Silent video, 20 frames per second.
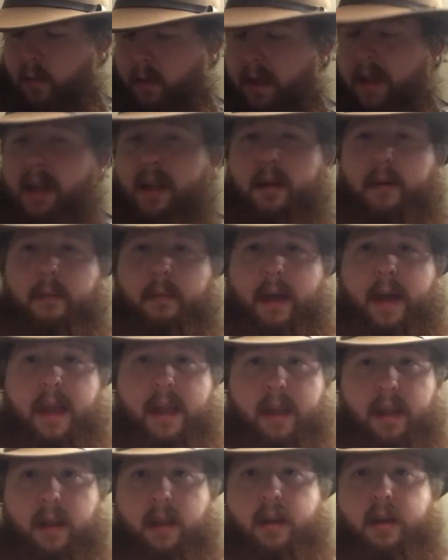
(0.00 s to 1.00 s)
we can
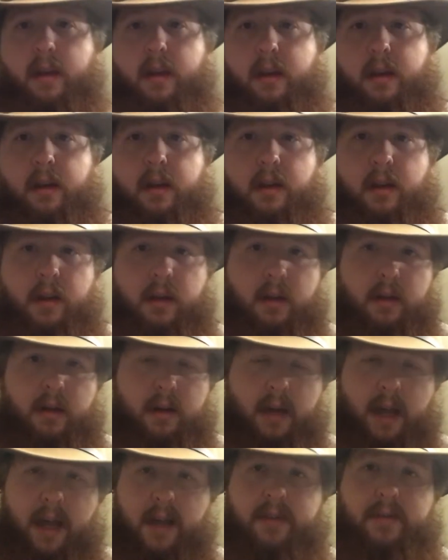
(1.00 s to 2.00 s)
make
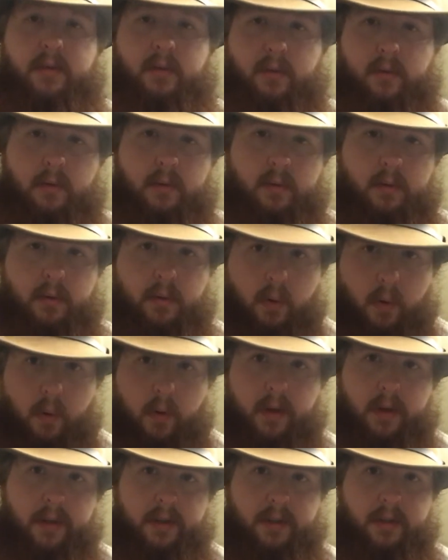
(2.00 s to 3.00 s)
natural
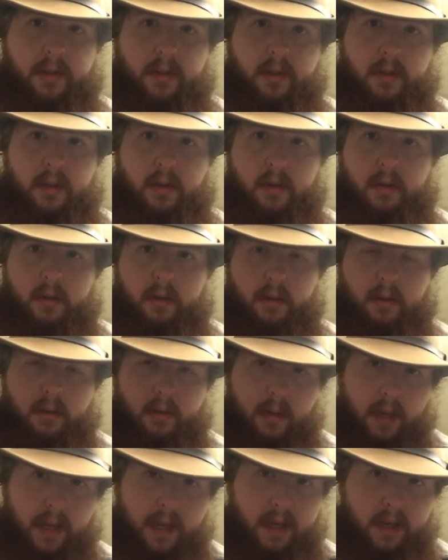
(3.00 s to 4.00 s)
cordage
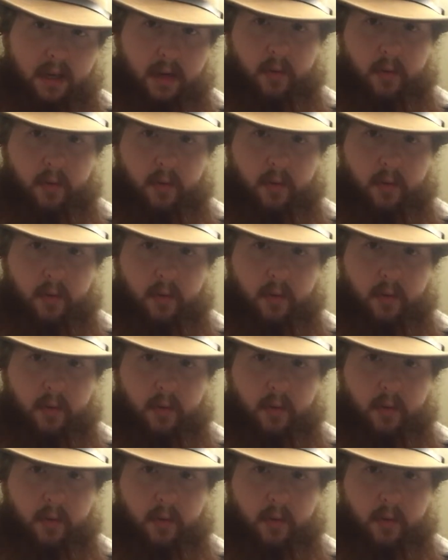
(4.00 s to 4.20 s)
and